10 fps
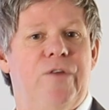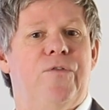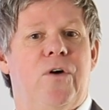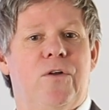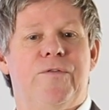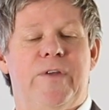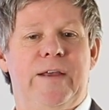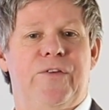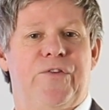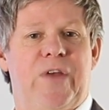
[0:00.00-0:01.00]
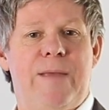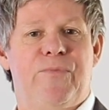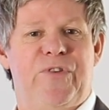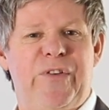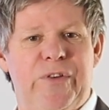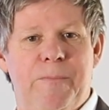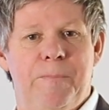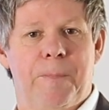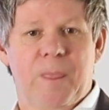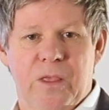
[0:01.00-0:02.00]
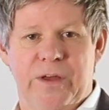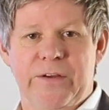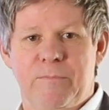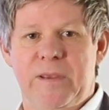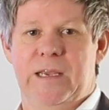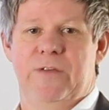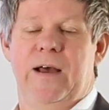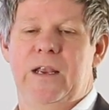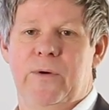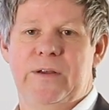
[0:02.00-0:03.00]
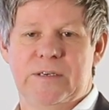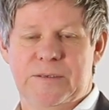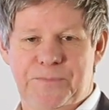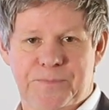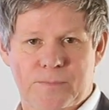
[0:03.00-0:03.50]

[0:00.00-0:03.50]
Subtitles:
involved in the same system that is being evaluated?